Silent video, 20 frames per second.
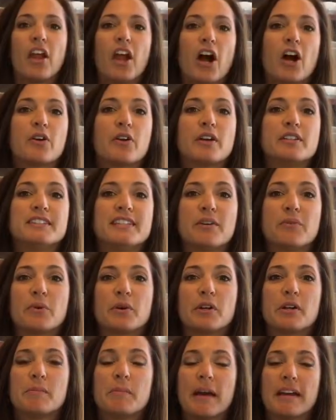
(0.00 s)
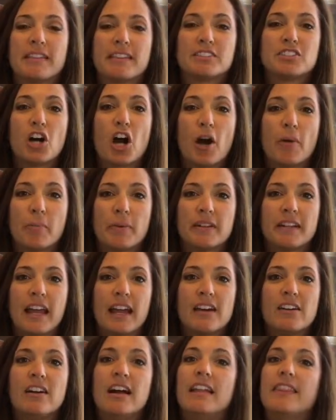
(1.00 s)
Okay, so we're going to make the topping
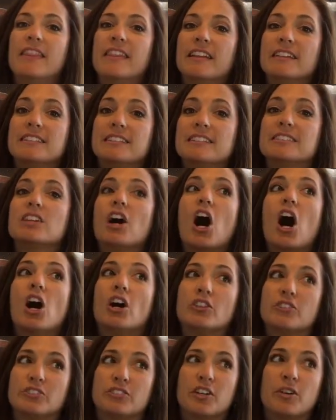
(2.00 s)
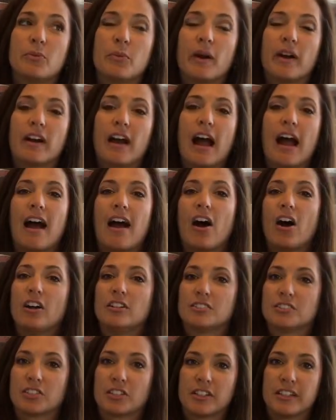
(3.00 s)
now. And this is also where I
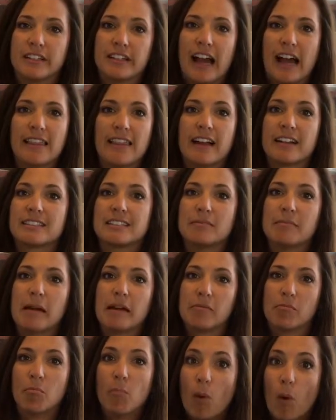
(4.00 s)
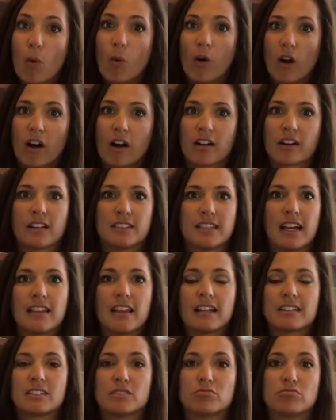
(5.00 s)
alter it. I like to make more because I
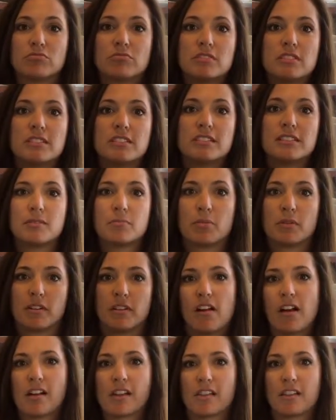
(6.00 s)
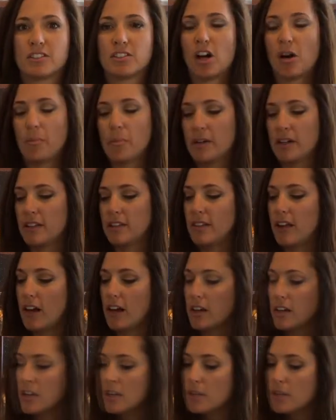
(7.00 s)
like to really put a lot of the topping in there.